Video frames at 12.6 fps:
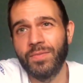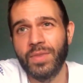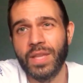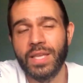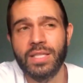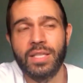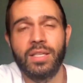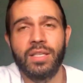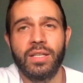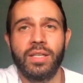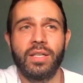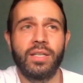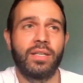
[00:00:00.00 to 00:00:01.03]
there's
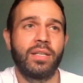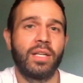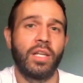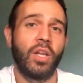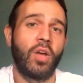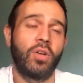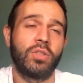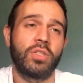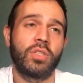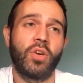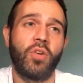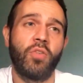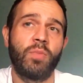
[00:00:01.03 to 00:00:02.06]
a lot
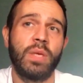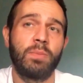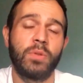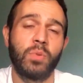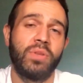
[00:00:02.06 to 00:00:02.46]
of people